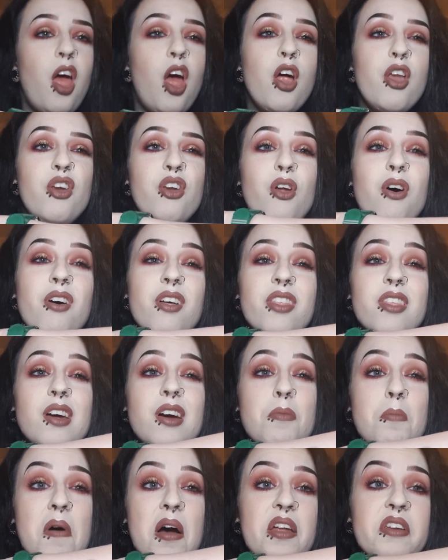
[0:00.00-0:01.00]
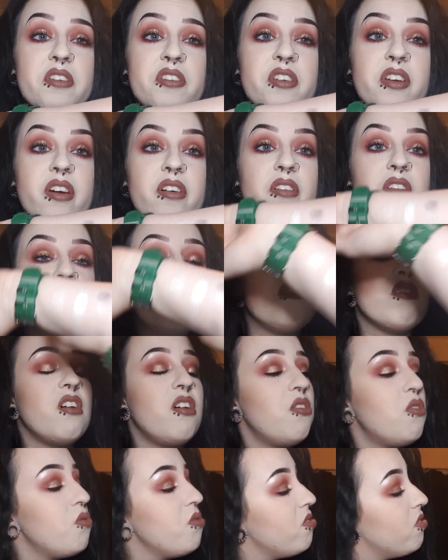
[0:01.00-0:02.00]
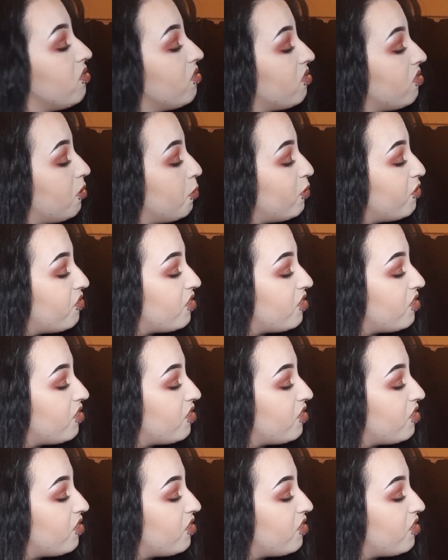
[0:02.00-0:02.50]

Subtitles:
not that mad at it on its own, to be